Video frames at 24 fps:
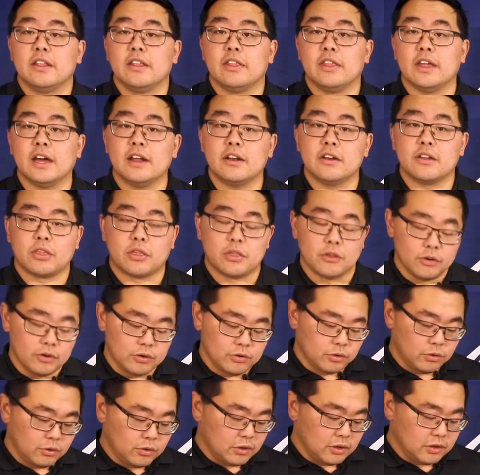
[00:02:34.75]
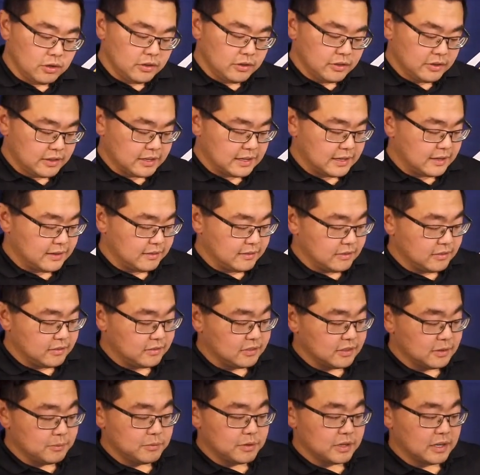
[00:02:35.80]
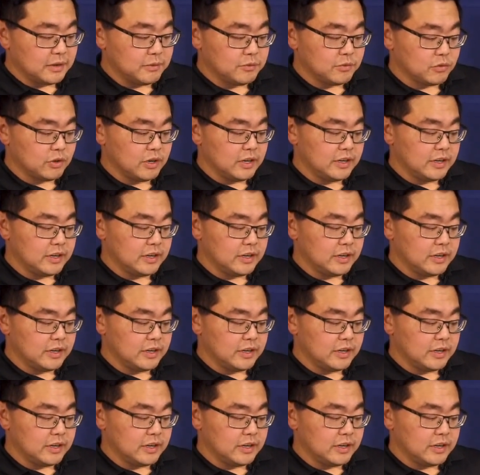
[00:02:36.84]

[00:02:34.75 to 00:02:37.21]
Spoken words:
That third hole that is sometimes